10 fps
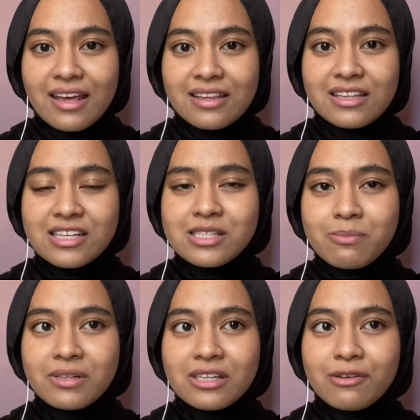This
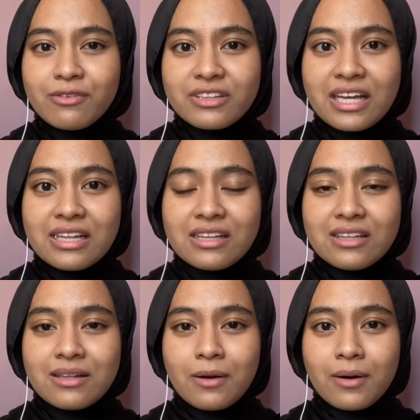belief will then
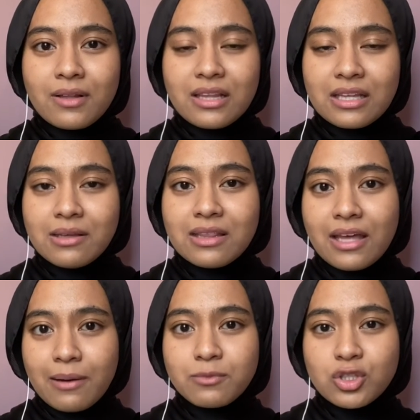lead
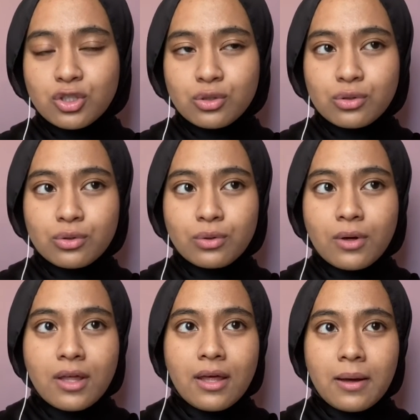them to
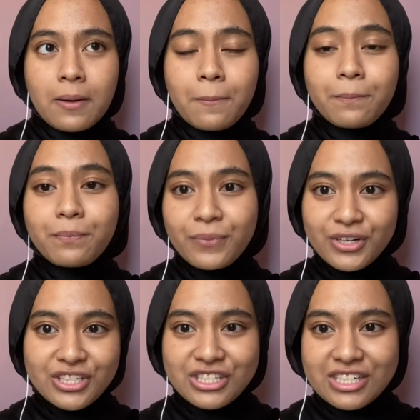
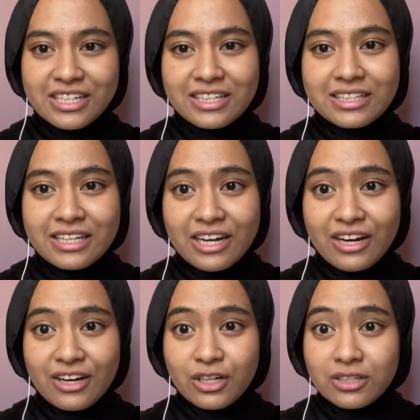purging
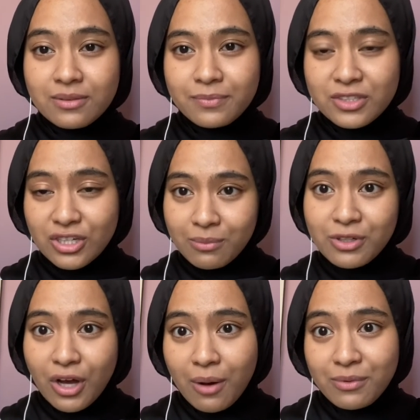their troubled
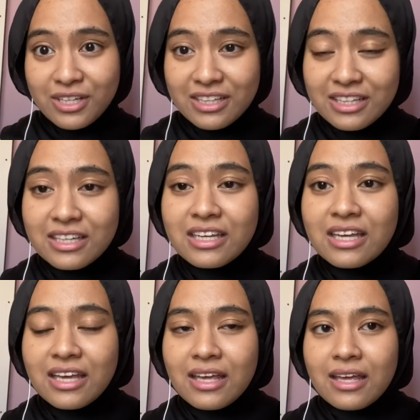community.
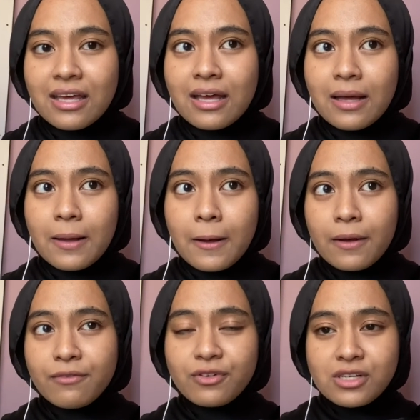
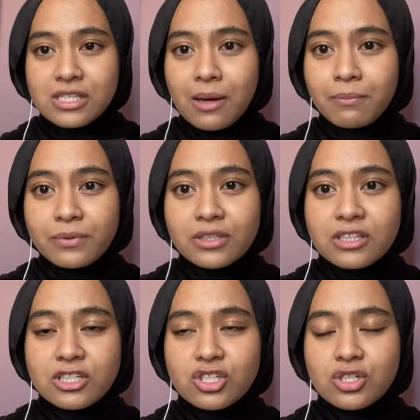For example, the
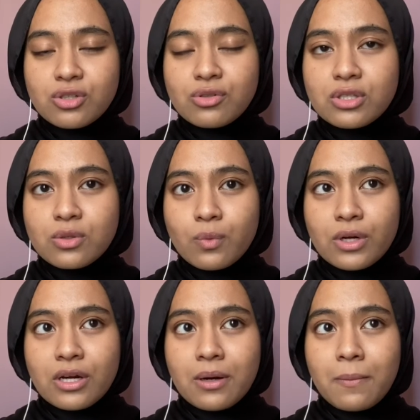Jews
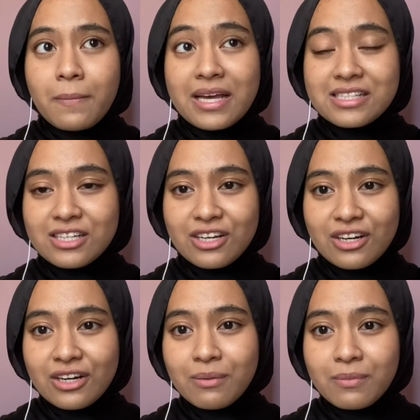were
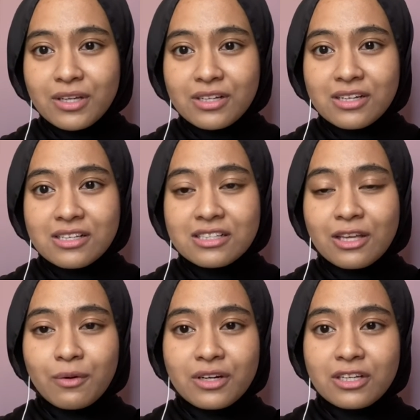massacred because they
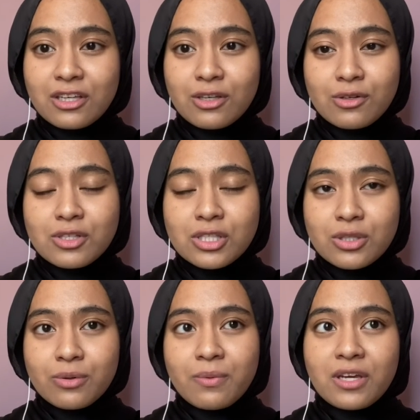were accused
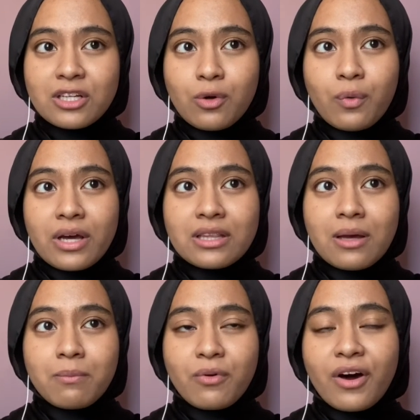to being the one
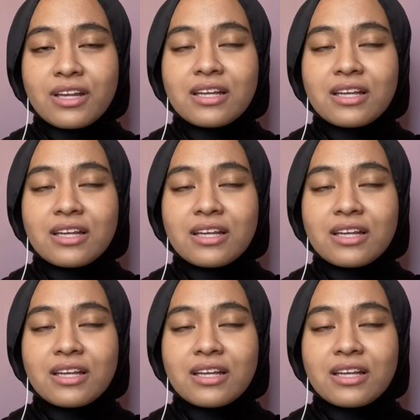that brought